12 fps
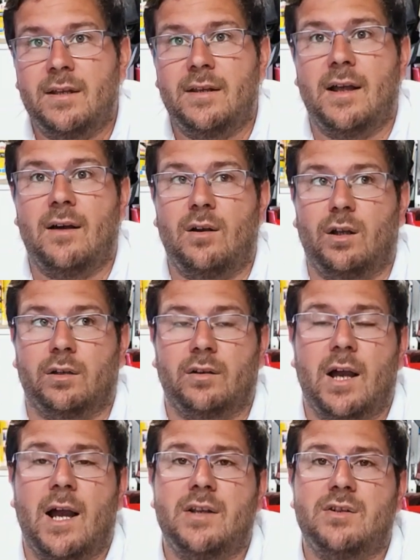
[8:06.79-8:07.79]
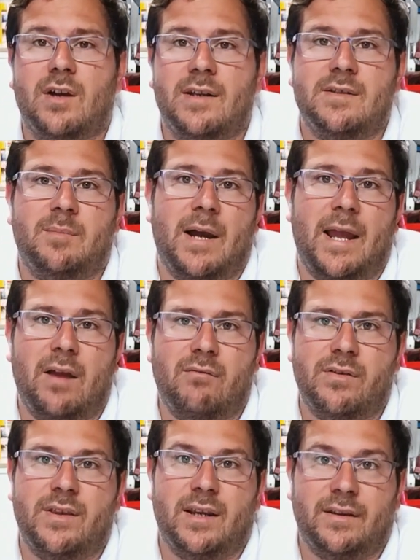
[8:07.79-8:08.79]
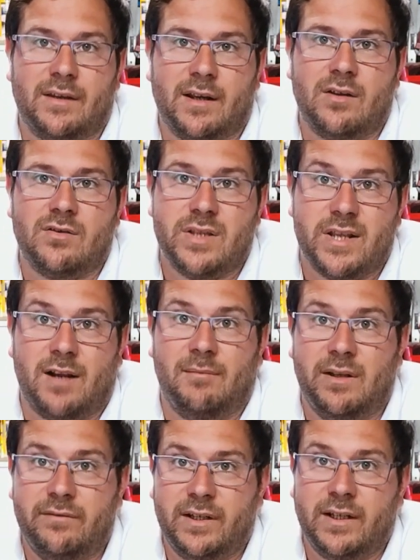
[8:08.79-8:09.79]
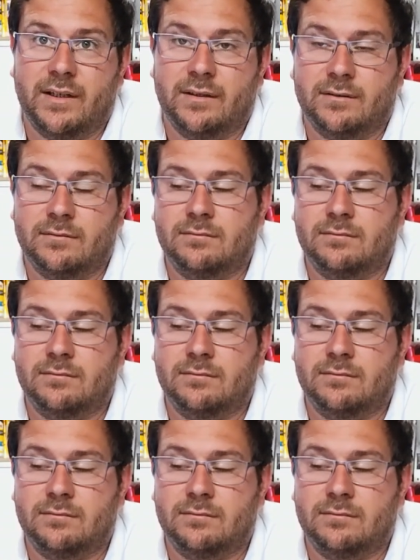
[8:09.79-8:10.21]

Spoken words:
Now look, I try to buy everything in the country that I'm living in,